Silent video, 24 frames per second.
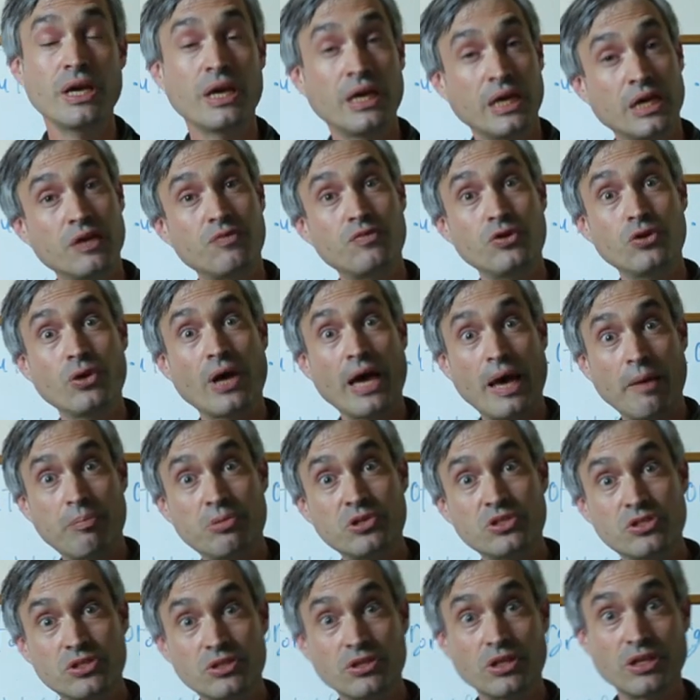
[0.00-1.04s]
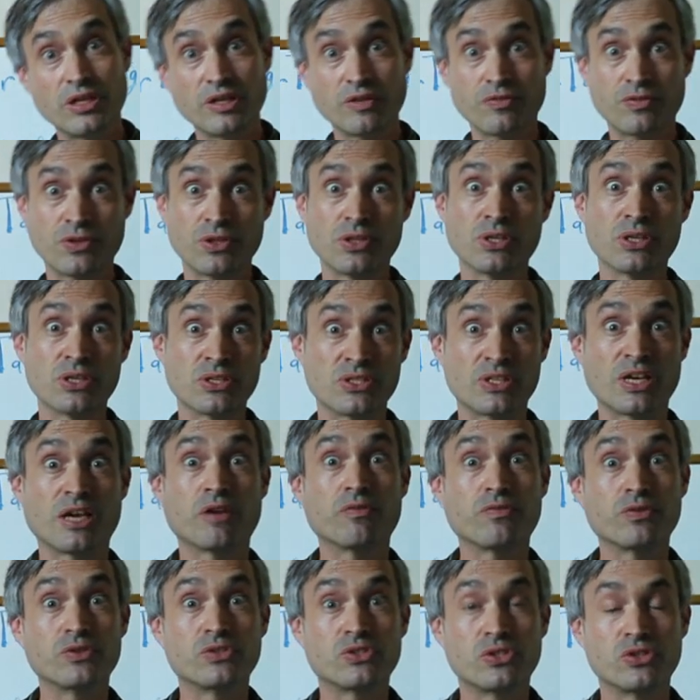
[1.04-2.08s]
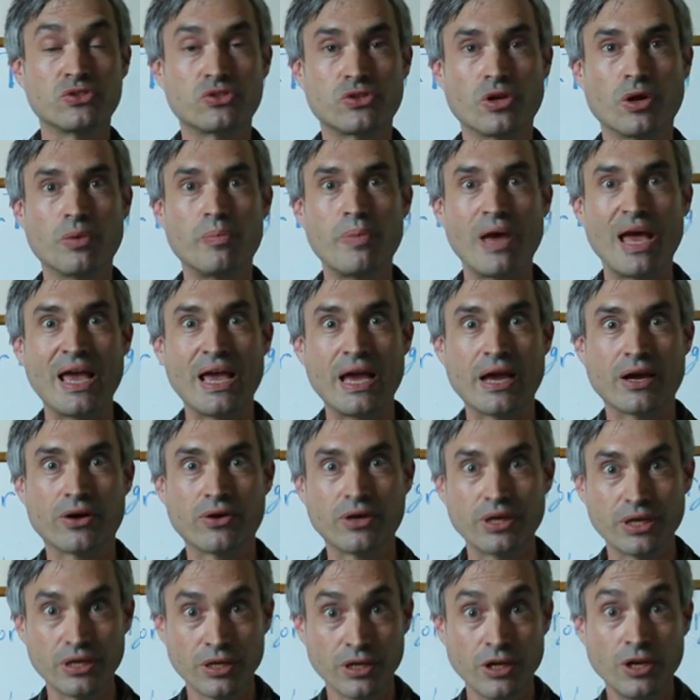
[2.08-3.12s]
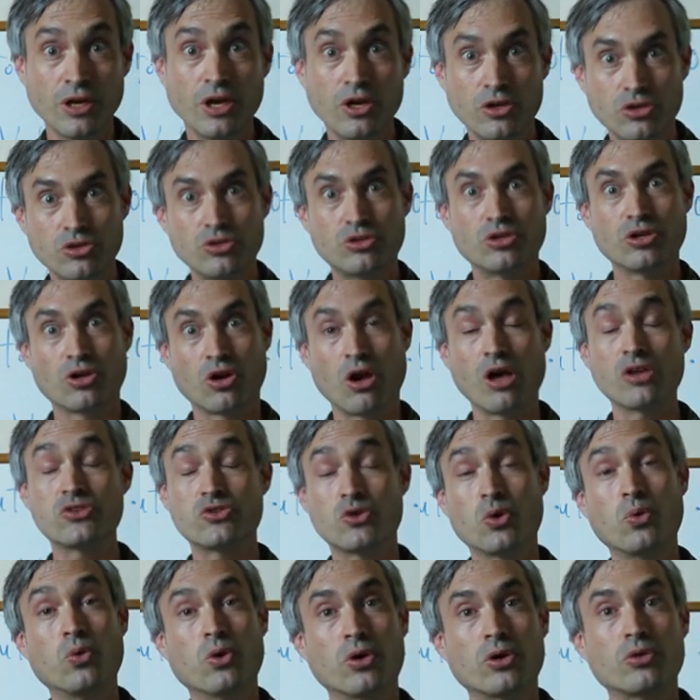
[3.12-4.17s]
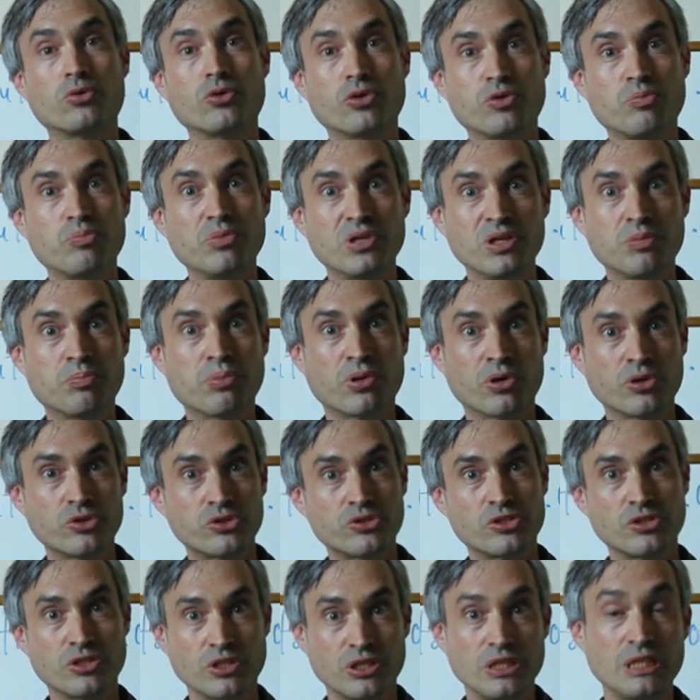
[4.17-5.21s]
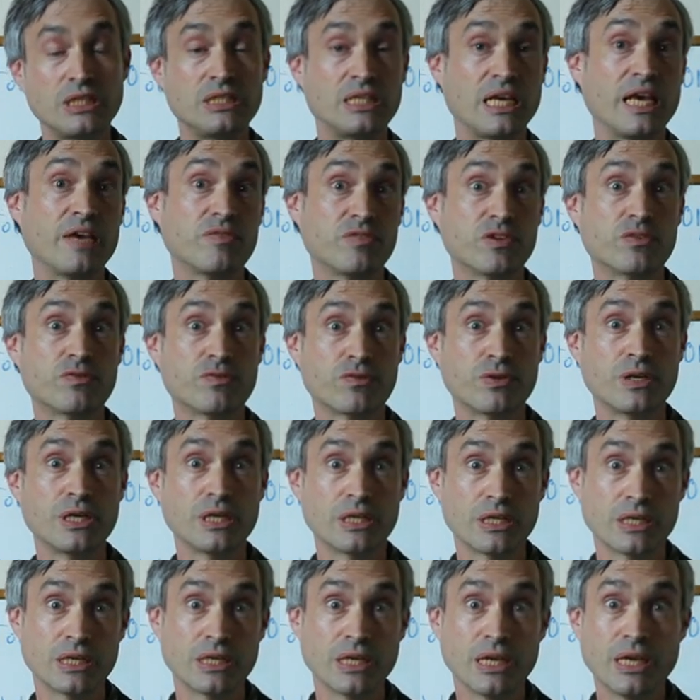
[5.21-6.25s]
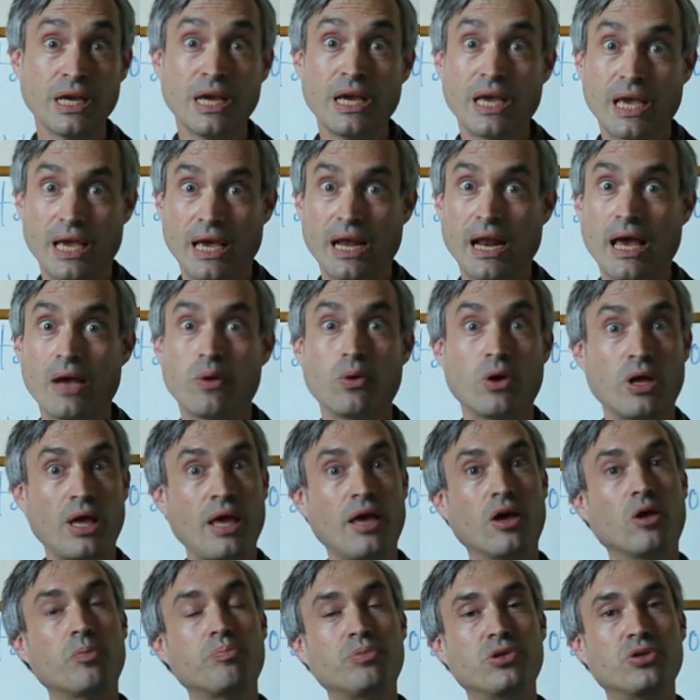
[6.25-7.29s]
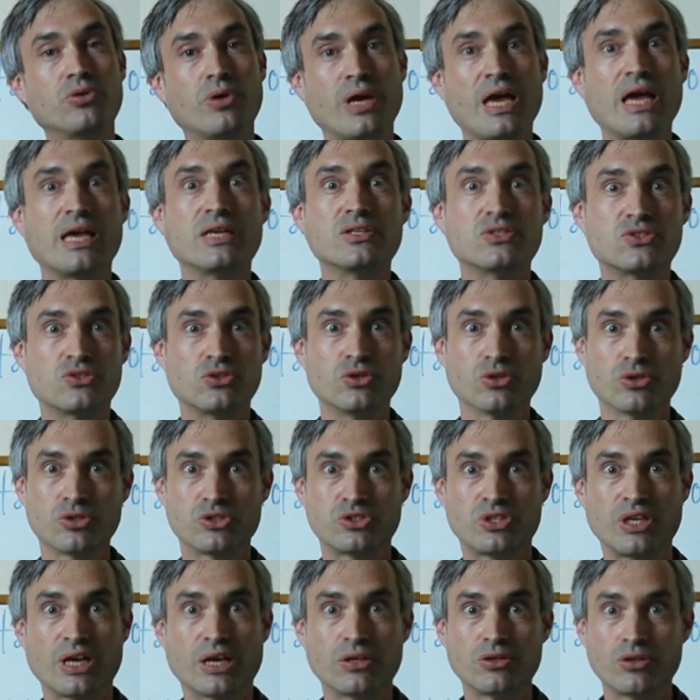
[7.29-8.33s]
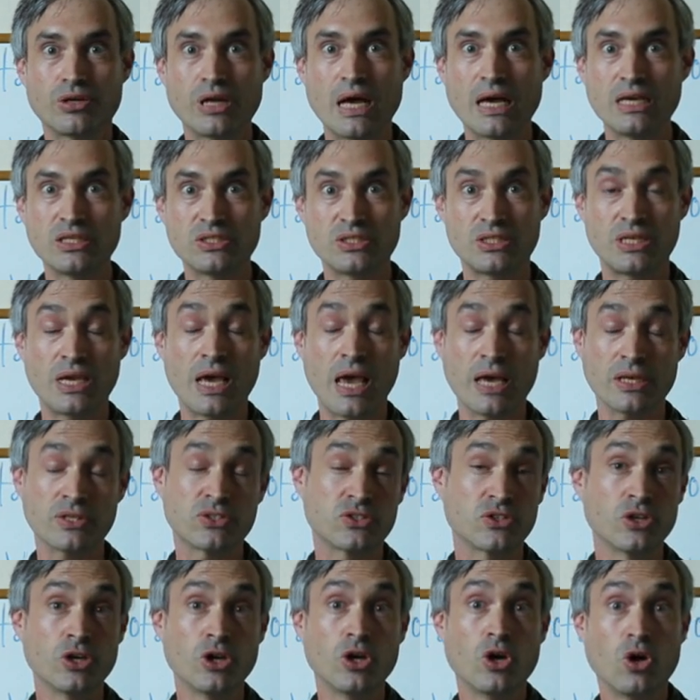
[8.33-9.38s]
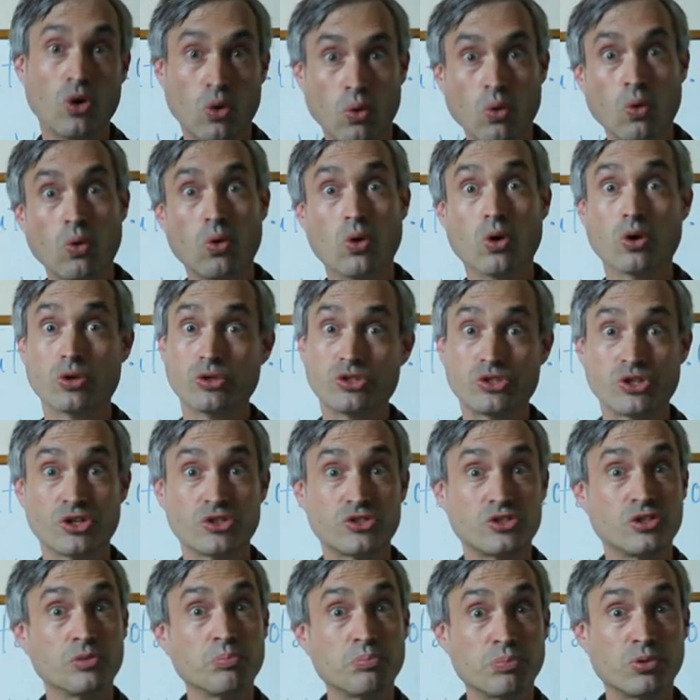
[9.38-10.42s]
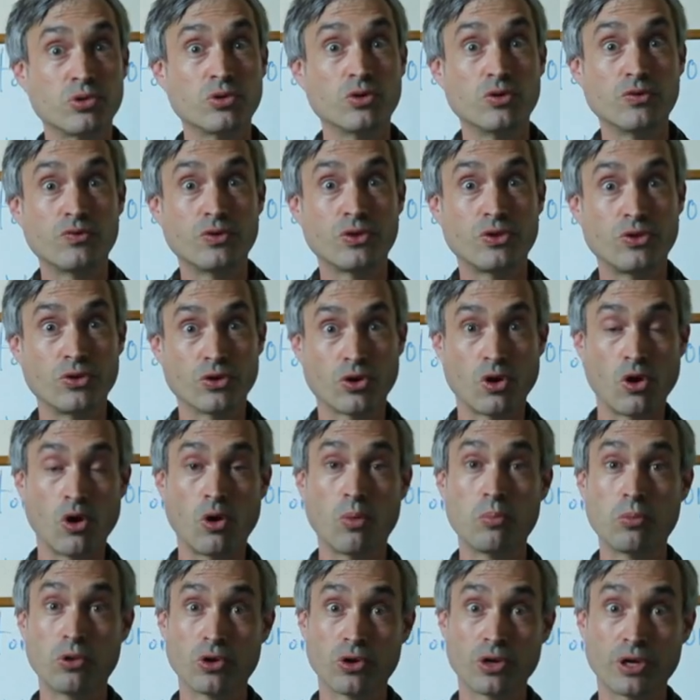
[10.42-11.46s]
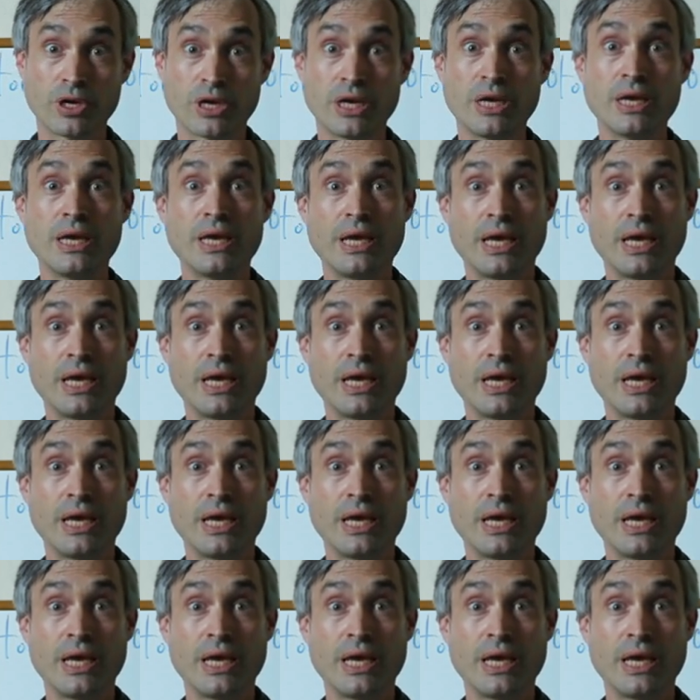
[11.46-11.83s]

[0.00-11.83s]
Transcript: If you happen to live in the San Francisco Bay Area, you can also work with me personally, David Freeling, and I will help you ace your standardized test or just improve with your homework.